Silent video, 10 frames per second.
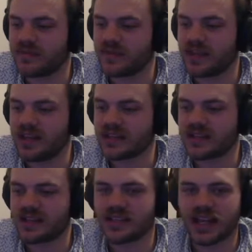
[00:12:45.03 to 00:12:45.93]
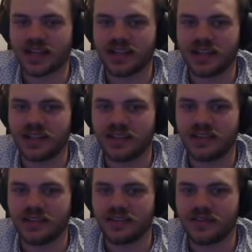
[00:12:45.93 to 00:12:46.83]
isn't exactly
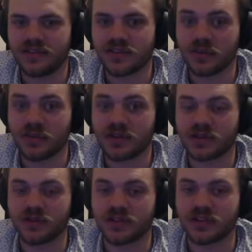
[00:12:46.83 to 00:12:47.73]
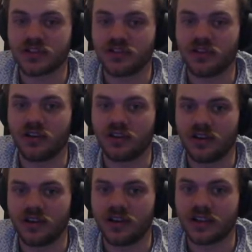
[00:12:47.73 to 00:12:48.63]
swimming towards the shore.
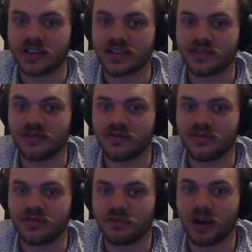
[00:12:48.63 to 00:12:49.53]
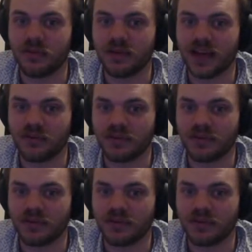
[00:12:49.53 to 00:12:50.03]
It's bobbing up and